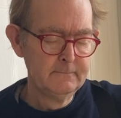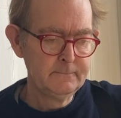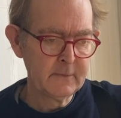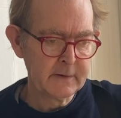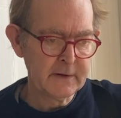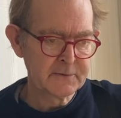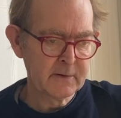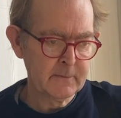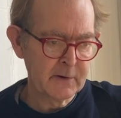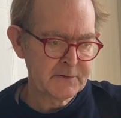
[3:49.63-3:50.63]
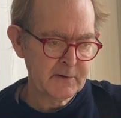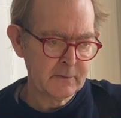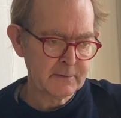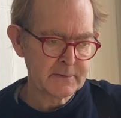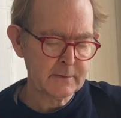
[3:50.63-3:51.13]
and here's one of my
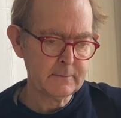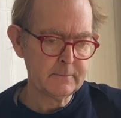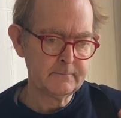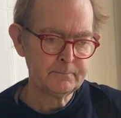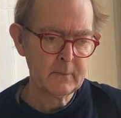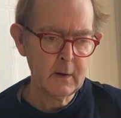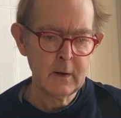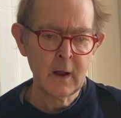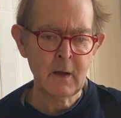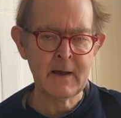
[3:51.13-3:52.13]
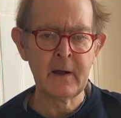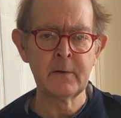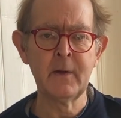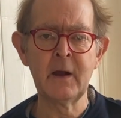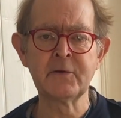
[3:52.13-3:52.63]
songs. I'm out of
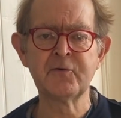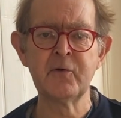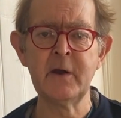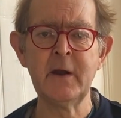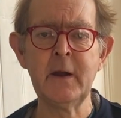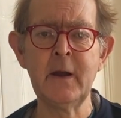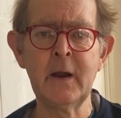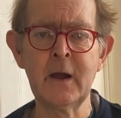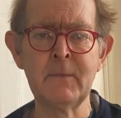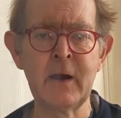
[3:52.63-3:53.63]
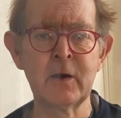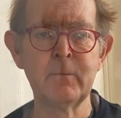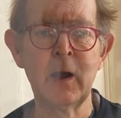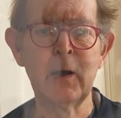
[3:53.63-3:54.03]
my tree, I'm out of my